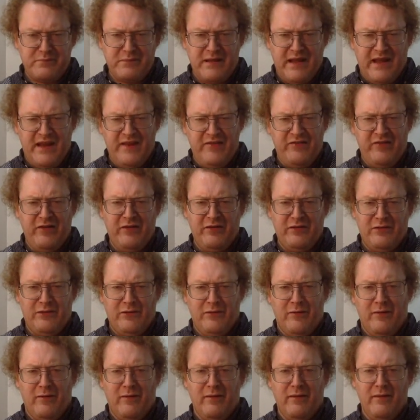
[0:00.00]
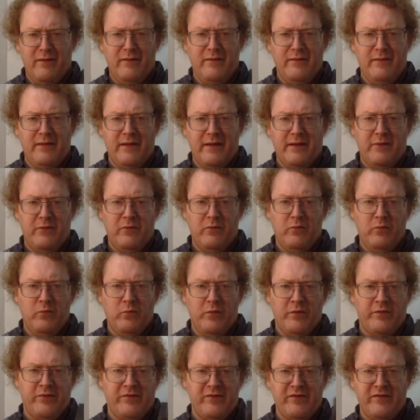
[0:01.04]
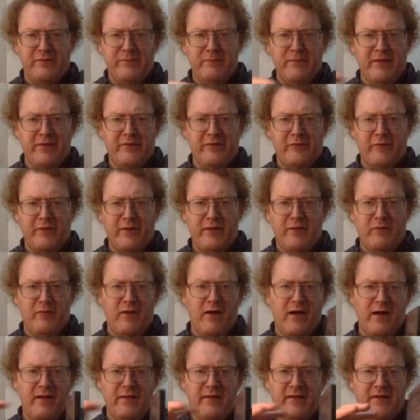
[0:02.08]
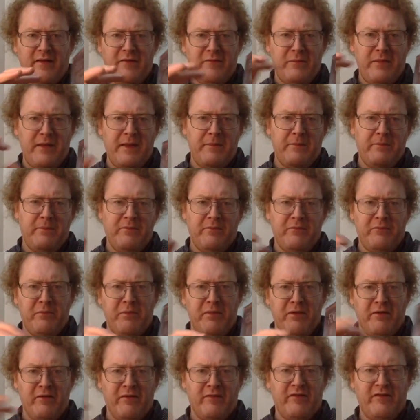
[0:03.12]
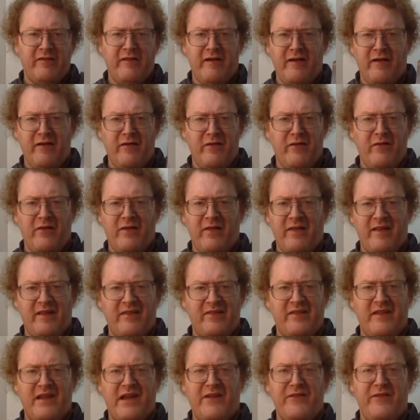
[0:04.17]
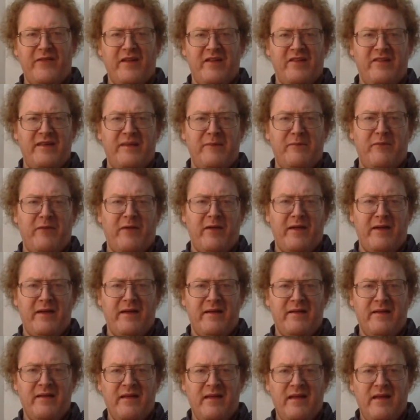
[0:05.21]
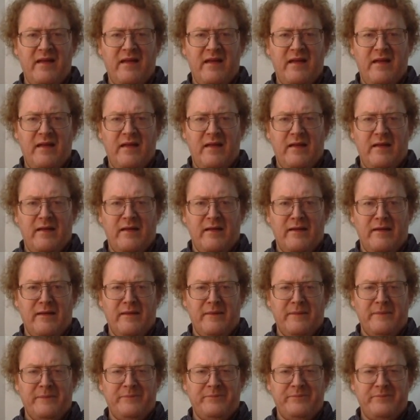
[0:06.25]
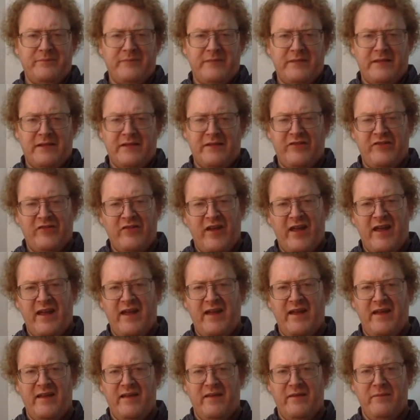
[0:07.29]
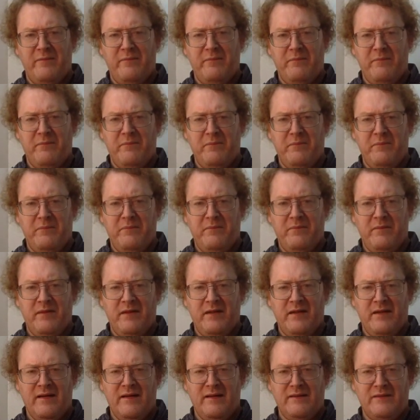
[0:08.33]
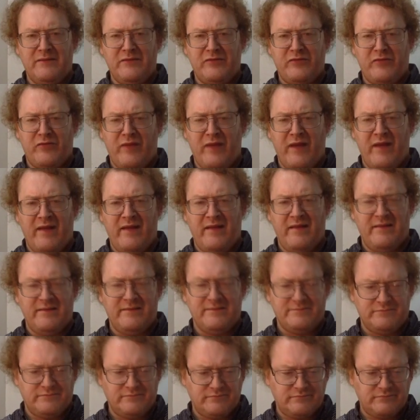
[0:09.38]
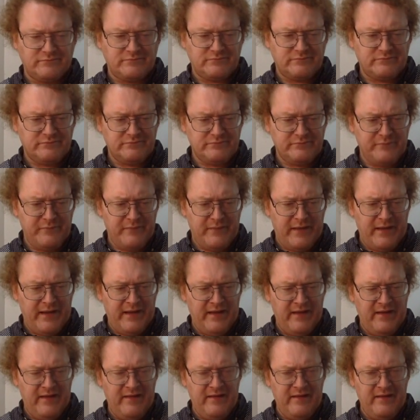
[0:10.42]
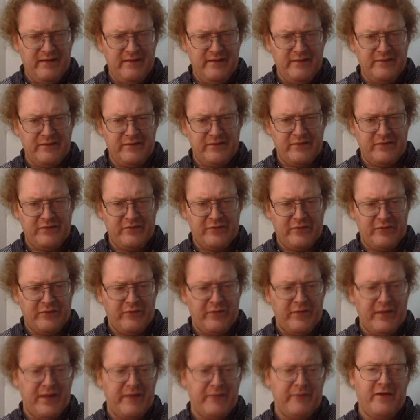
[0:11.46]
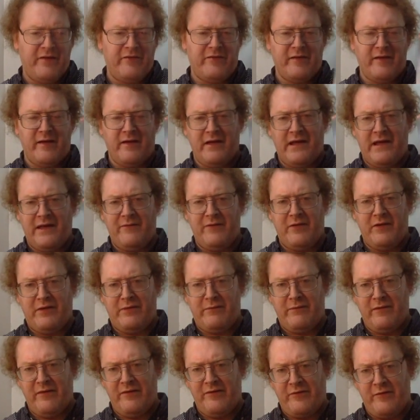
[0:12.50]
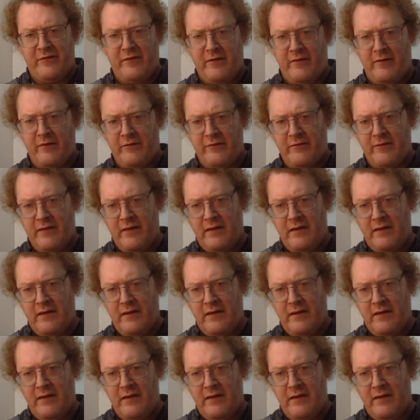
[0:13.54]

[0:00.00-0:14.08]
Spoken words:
ancient lore and like, what's this mystery and why are these spirits here and all that stuff. And it seemed very cliched and trite. And so for that reason, I'll give it 3 stars,